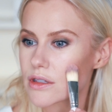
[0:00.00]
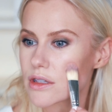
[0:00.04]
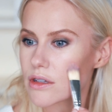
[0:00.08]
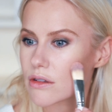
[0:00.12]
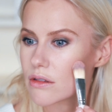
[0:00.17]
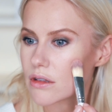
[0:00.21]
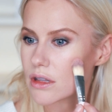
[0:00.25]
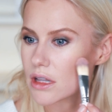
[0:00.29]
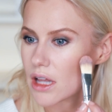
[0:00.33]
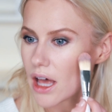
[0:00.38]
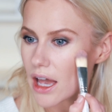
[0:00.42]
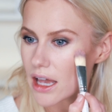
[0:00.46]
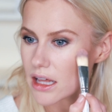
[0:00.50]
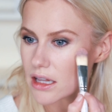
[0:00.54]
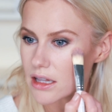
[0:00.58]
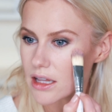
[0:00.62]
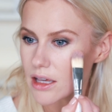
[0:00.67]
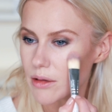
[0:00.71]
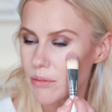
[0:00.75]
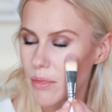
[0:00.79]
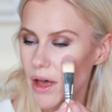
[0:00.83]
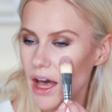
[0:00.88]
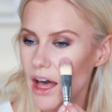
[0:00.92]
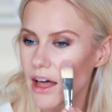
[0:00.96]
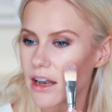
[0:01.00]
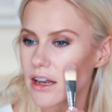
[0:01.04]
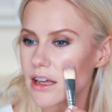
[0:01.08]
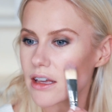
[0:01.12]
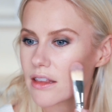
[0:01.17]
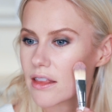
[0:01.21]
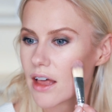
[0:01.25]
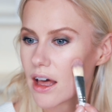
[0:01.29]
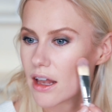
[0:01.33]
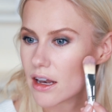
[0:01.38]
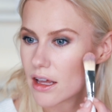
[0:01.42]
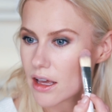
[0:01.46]
So lightly
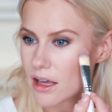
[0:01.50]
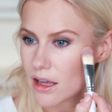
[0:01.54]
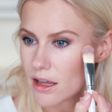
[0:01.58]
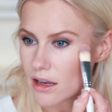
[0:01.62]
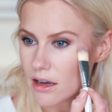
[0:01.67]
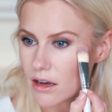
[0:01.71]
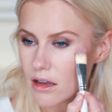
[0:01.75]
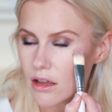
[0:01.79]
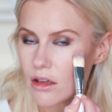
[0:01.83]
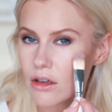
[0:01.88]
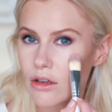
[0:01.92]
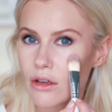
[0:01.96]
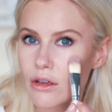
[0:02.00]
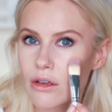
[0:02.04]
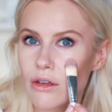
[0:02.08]
patting that in.